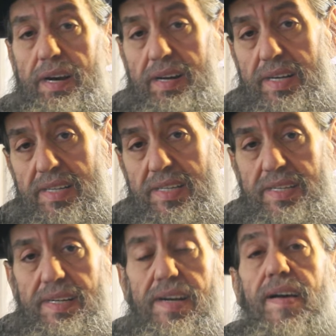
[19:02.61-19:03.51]
us?
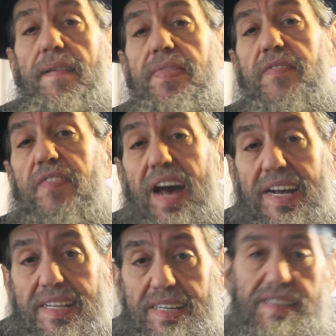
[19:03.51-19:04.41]
The
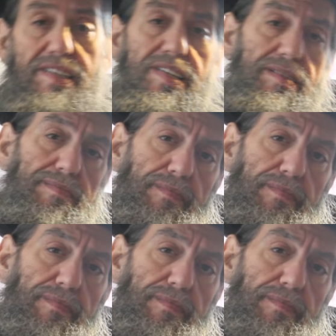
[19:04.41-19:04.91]
fact is